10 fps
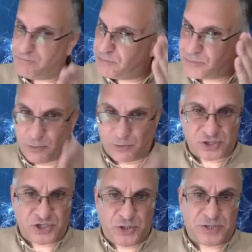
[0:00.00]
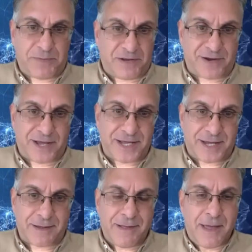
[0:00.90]
not just using bill of
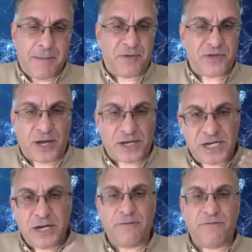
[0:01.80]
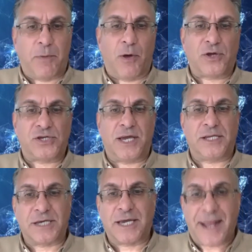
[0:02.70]
lading, but the idea of the blockchain
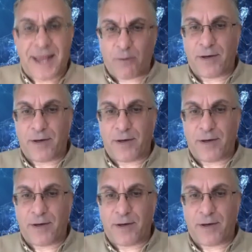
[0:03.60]
to get out